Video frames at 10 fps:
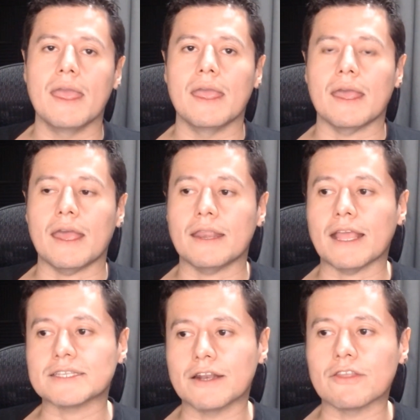And that's
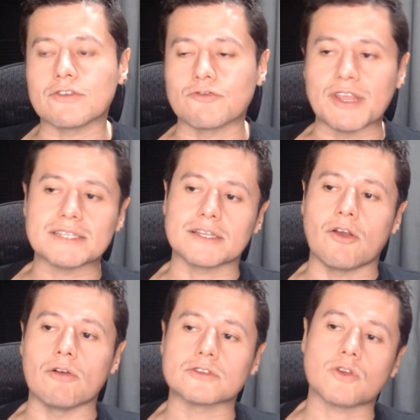another reason
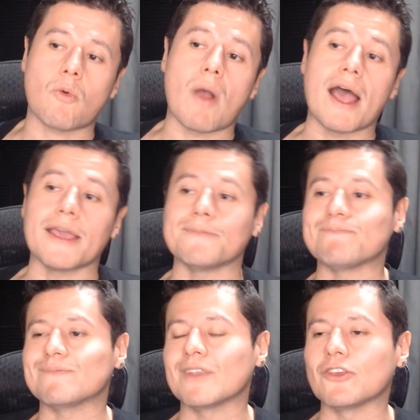also why
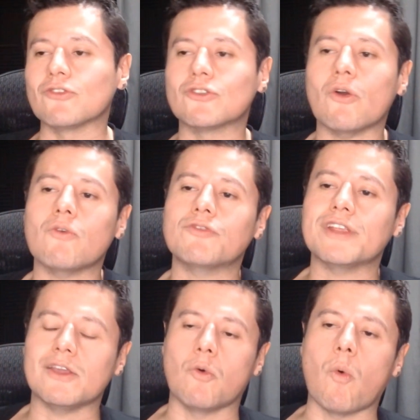you don't really
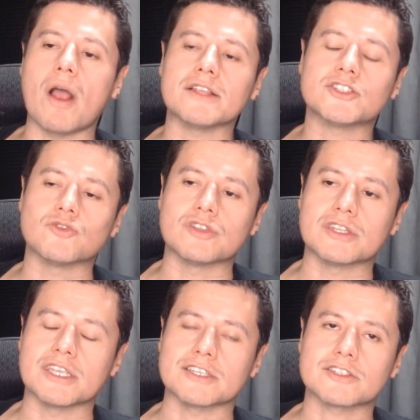want to
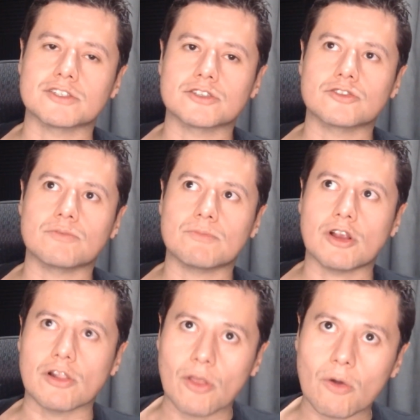
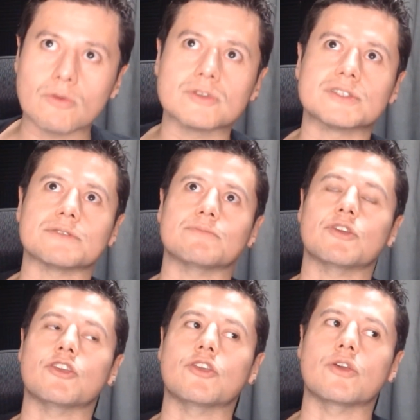disclose
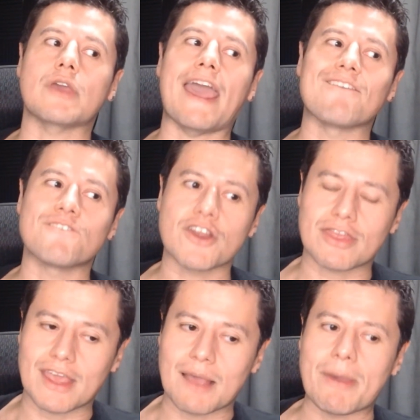
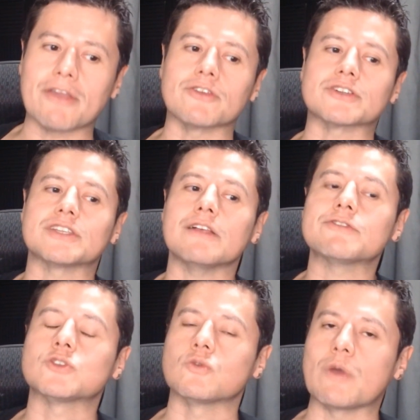everything about yourself
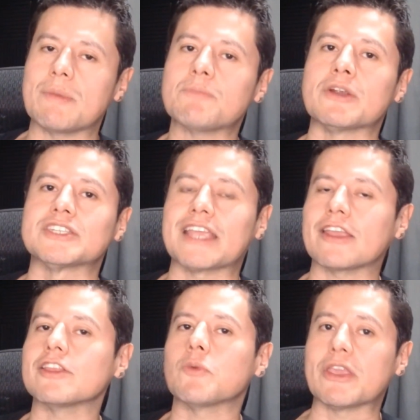to women,
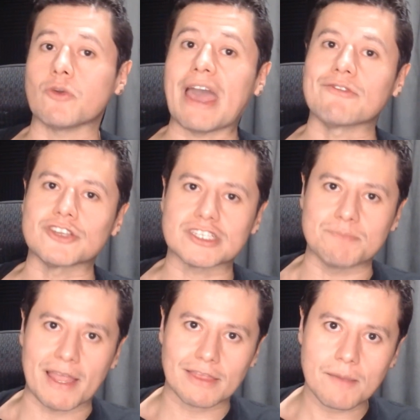particularly when you have just
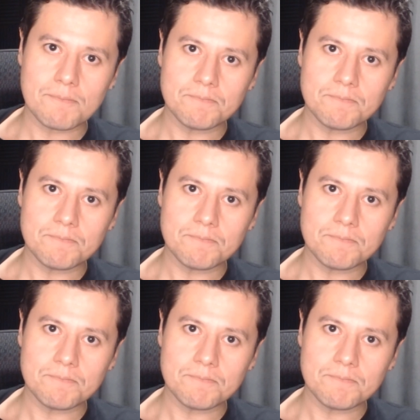met them,